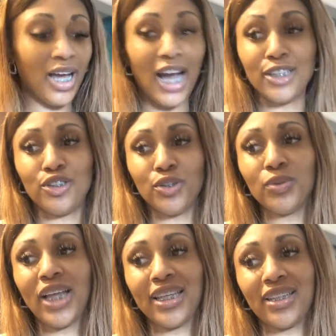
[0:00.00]
I do
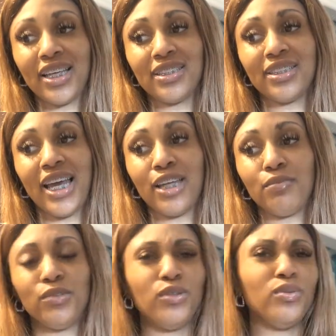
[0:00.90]
like that satin
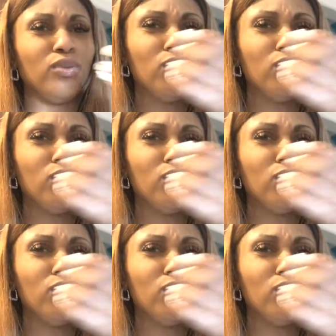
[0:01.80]
mood.